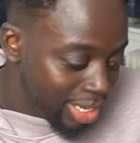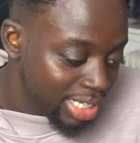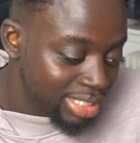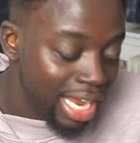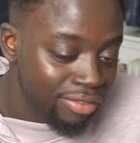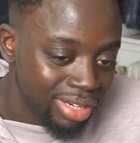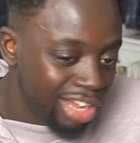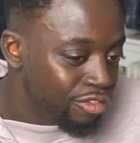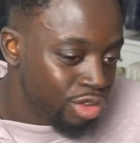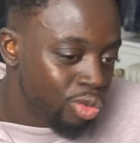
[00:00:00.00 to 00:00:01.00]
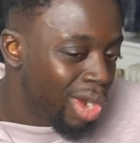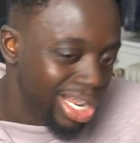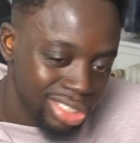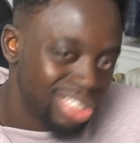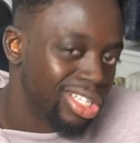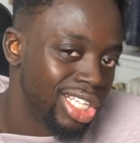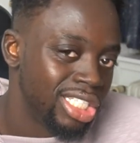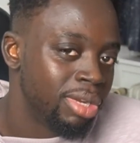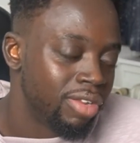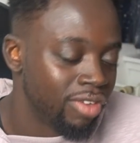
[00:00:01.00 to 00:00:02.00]
Aside from that, food wise,
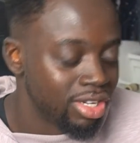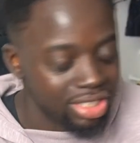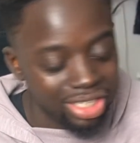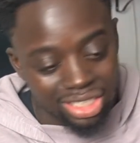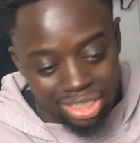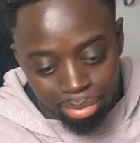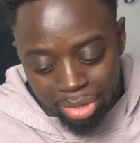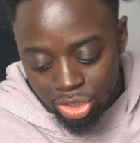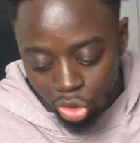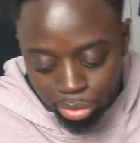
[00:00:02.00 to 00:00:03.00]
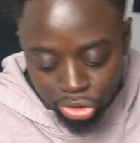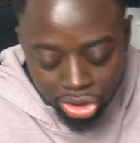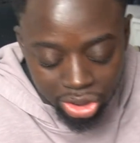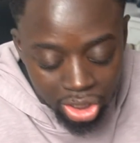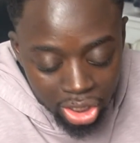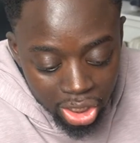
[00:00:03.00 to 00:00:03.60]
intermittent fasting is the best option.